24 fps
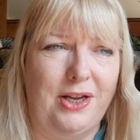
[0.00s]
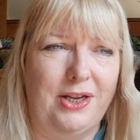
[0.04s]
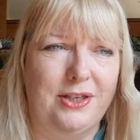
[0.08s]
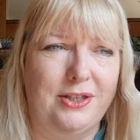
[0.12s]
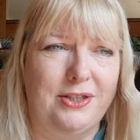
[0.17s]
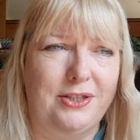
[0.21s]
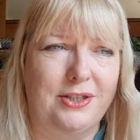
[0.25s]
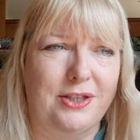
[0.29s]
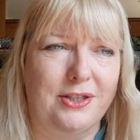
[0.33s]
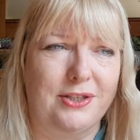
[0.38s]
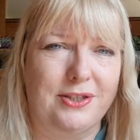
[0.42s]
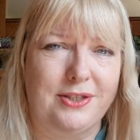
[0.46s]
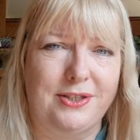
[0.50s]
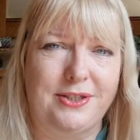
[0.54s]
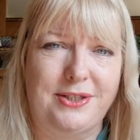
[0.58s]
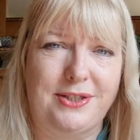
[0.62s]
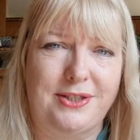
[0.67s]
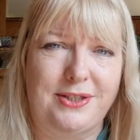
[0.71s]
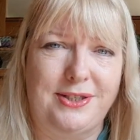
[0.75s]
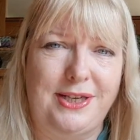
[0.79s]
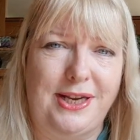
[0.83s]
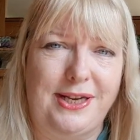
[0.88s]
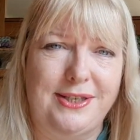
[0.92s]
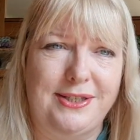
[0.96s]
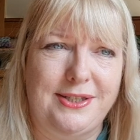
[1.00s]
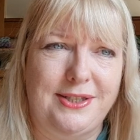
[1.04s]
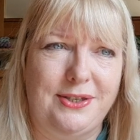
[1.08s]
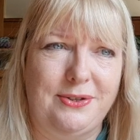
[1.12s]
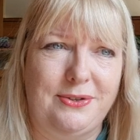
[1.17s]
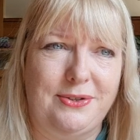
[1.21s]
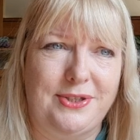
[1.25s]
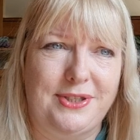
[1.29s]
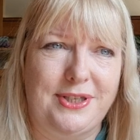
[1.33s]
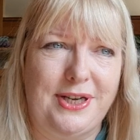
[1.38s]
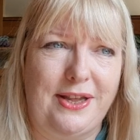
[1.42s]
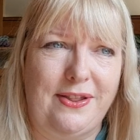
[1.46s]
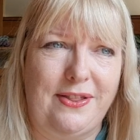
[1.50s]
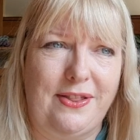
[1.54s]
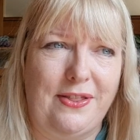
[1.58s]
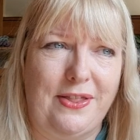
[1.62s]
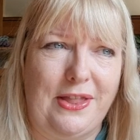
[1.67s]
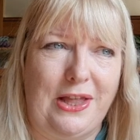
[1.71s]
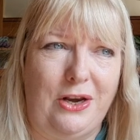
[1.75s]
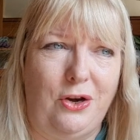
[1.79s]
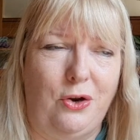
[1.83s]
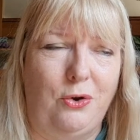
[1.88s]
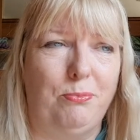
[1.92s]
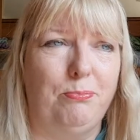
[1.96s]
It doesn't tend to stay there
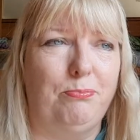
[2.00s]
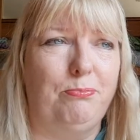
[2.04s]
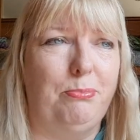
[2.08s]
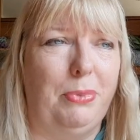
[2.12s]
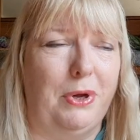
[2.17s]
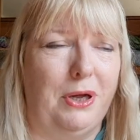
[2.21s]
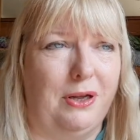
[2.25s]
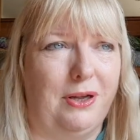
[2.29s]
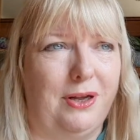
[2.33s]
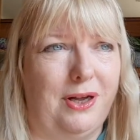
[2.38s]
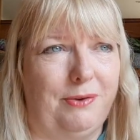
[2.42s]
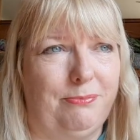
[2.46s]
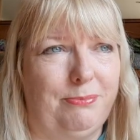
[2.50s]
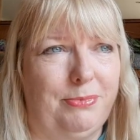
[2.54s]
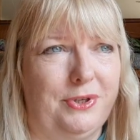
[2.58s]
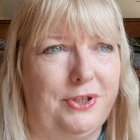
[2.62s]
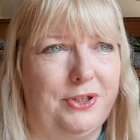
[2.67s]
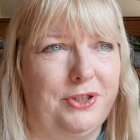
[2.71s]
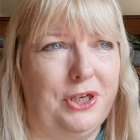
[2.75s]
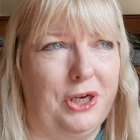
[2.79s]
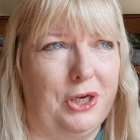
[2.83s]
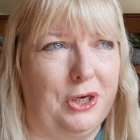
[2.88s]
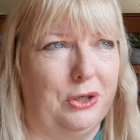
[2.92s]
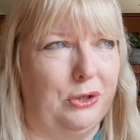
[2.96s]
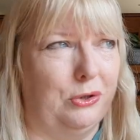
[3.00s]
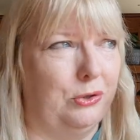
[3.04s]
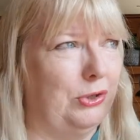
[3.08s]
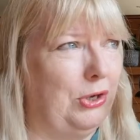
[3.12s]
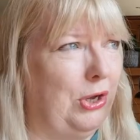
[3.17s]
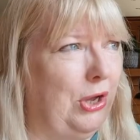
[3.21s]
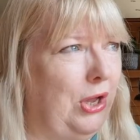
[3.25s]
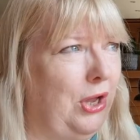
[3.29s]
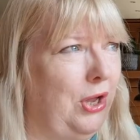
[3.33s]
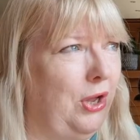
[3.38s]
that long, but I've been told